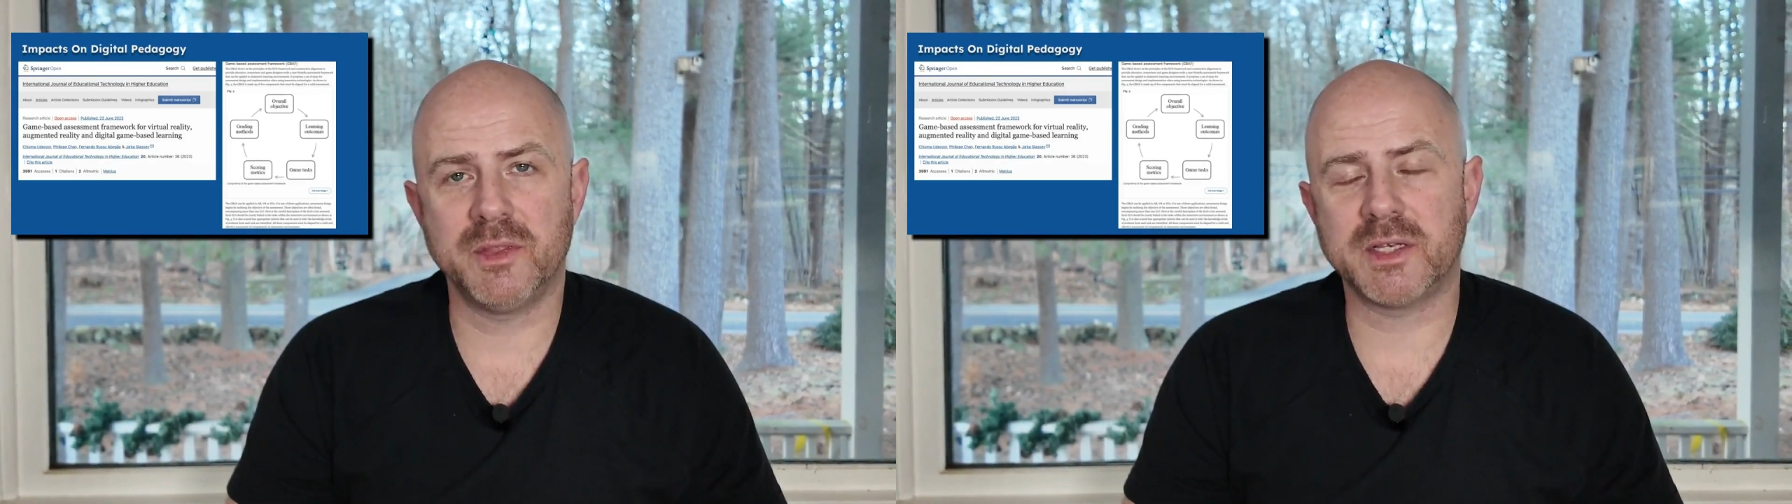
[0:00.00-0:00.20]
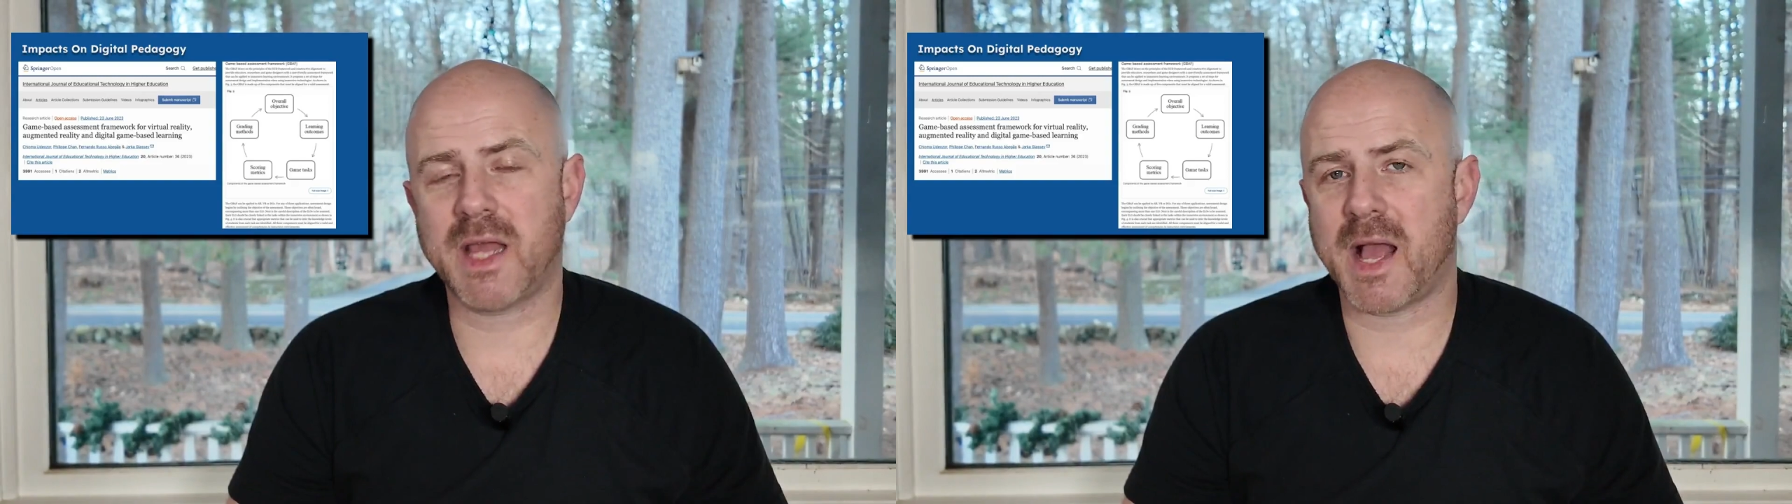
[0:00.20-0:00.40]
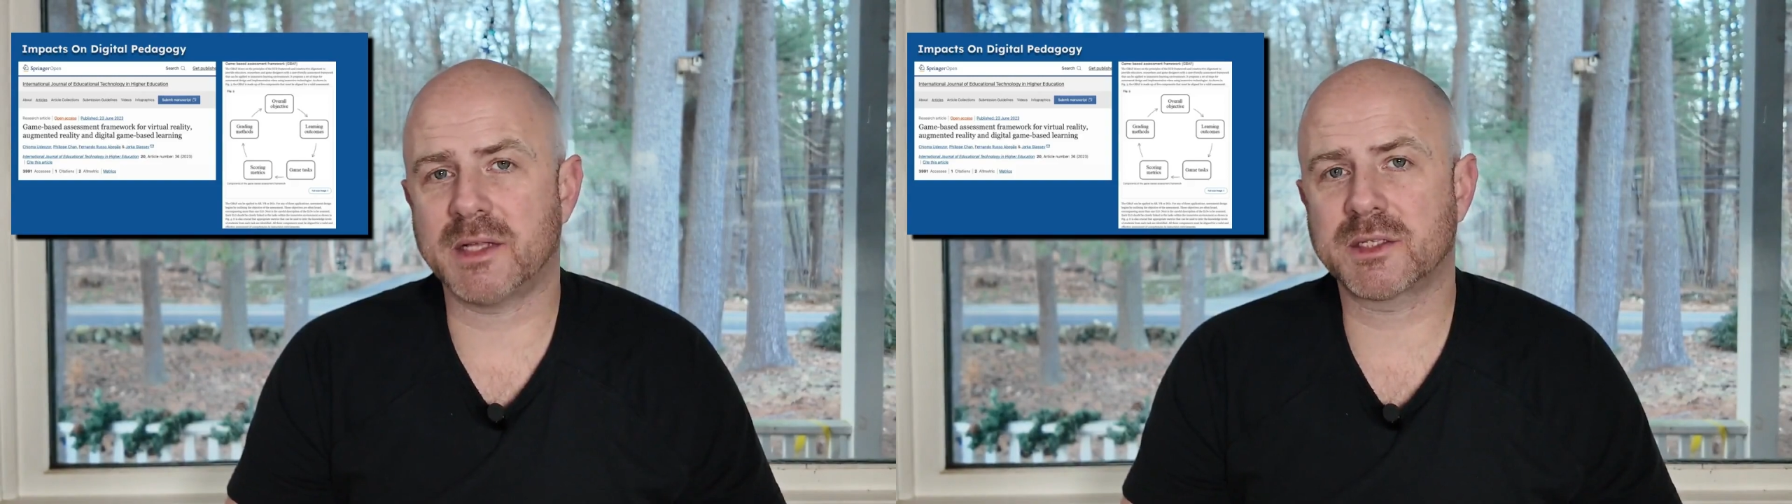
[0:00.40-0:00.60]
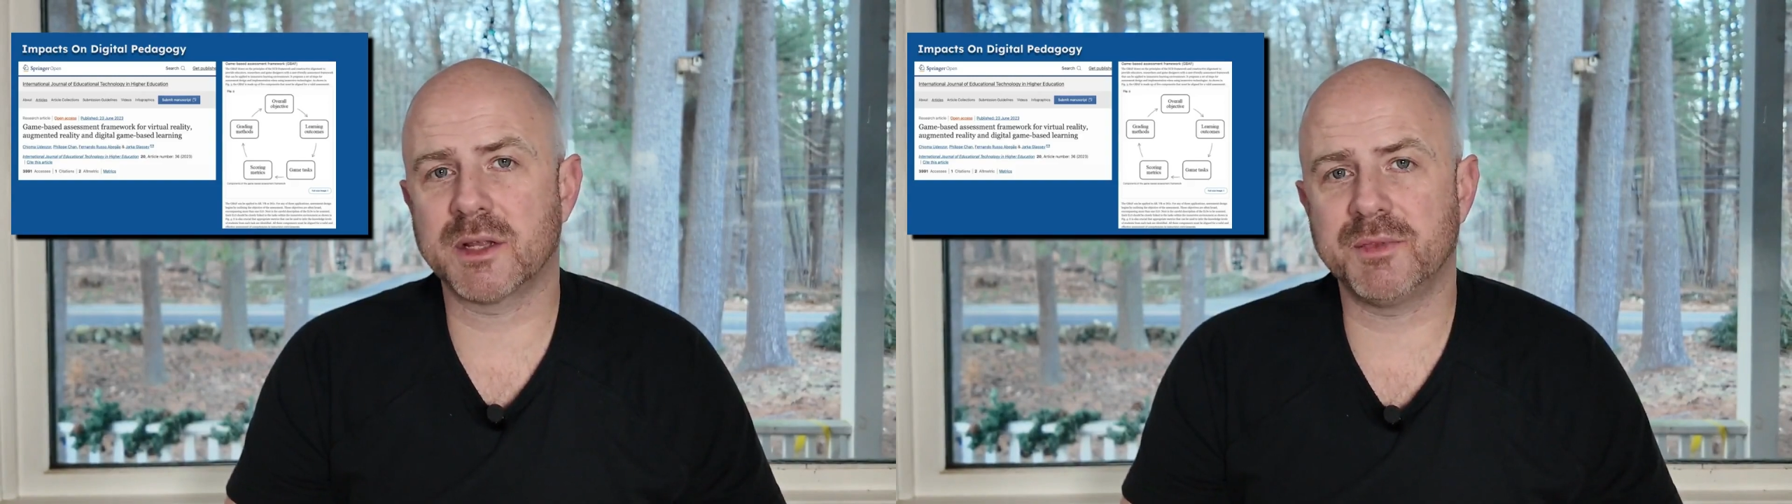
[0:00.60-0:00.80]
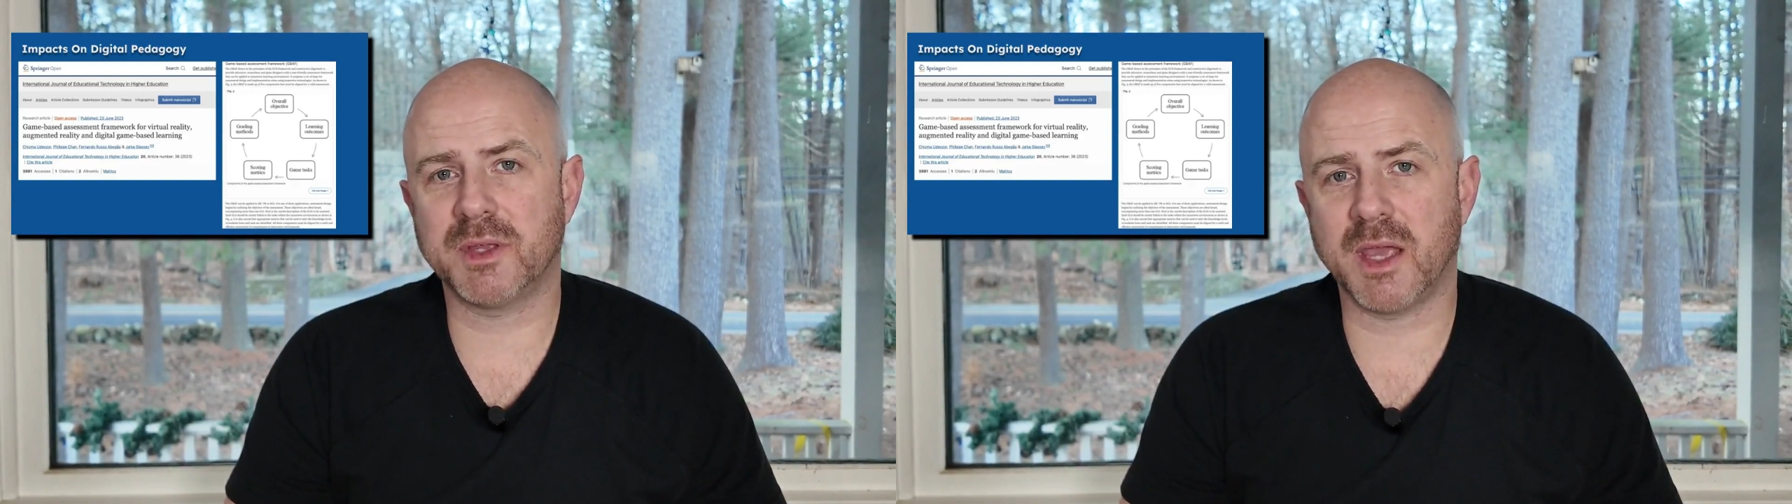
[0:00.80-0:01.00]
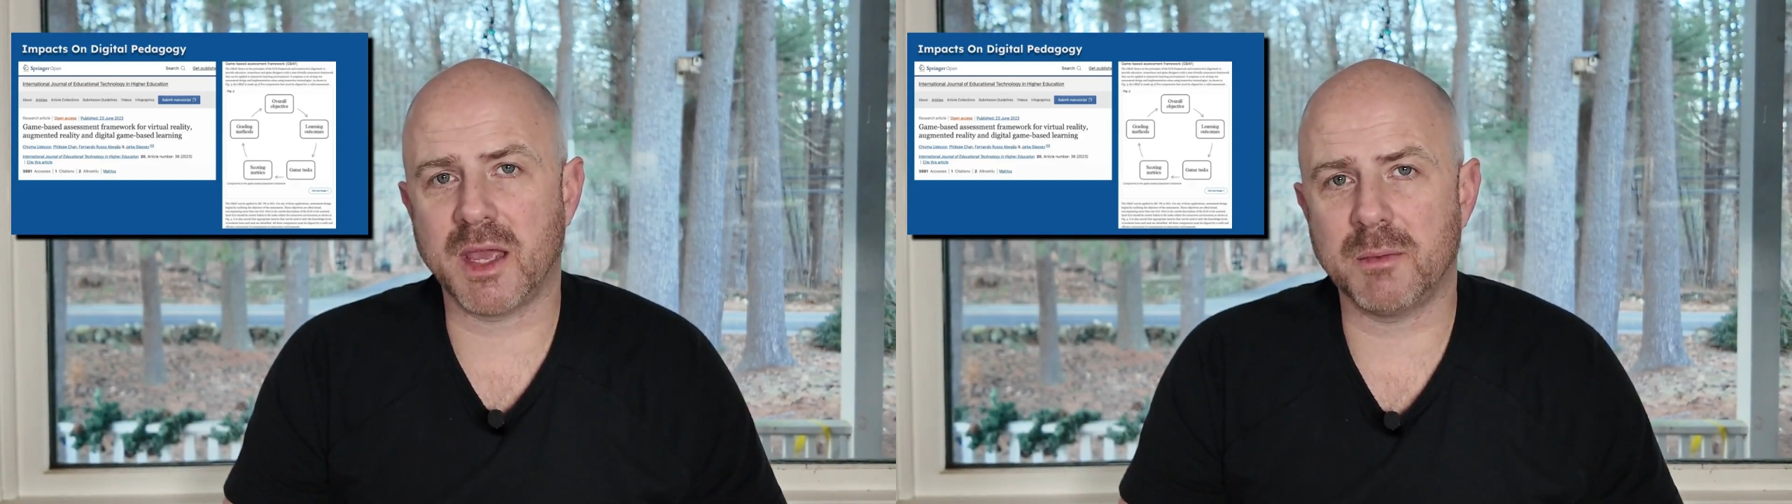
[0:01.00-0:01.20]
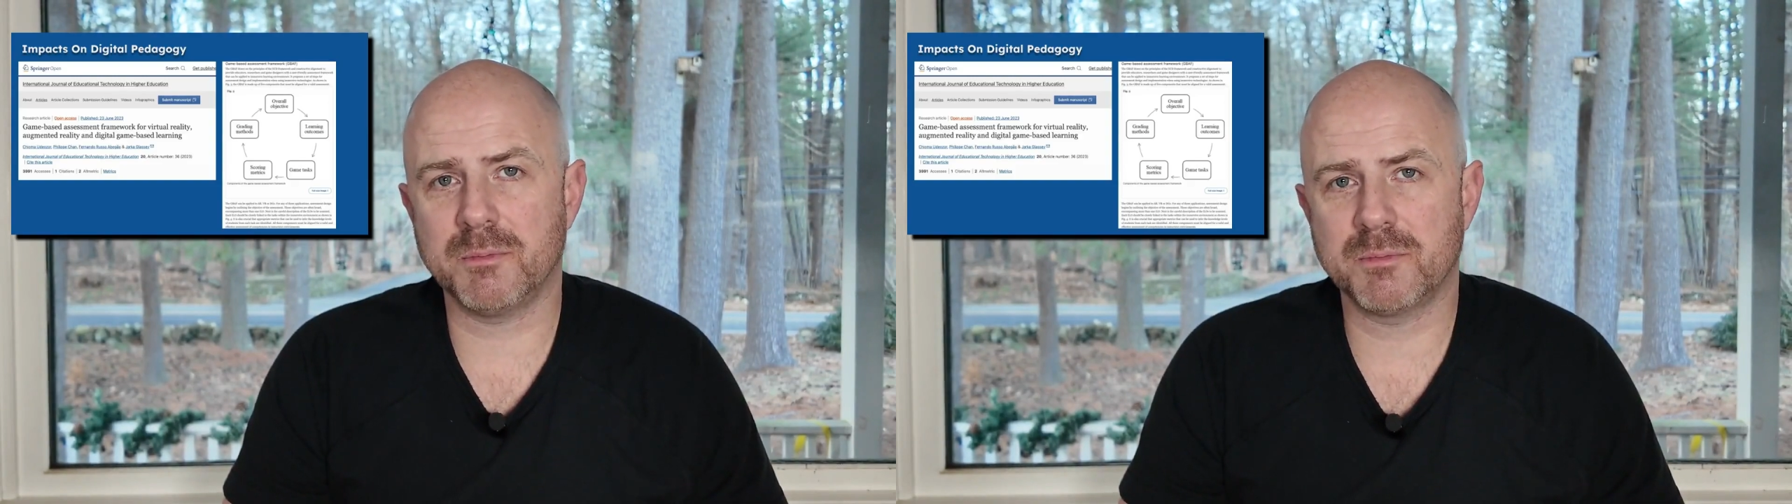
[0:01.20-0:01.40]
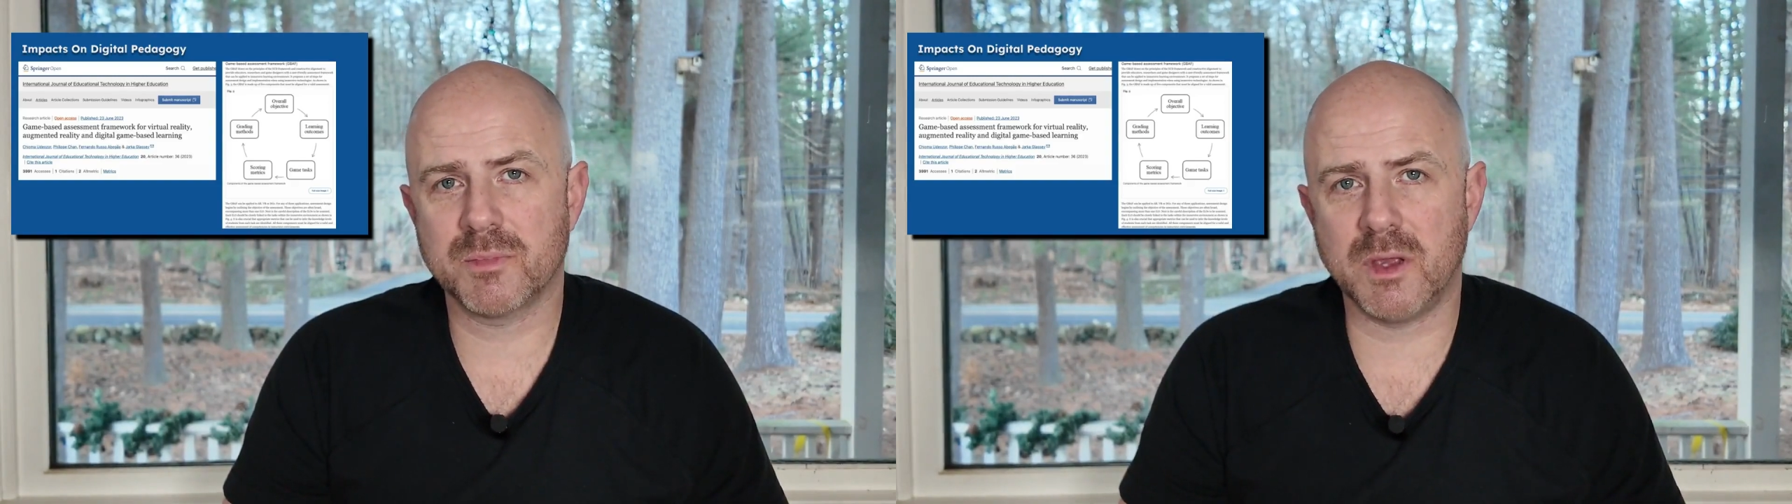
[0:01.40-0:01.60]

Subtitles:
the tasks of the game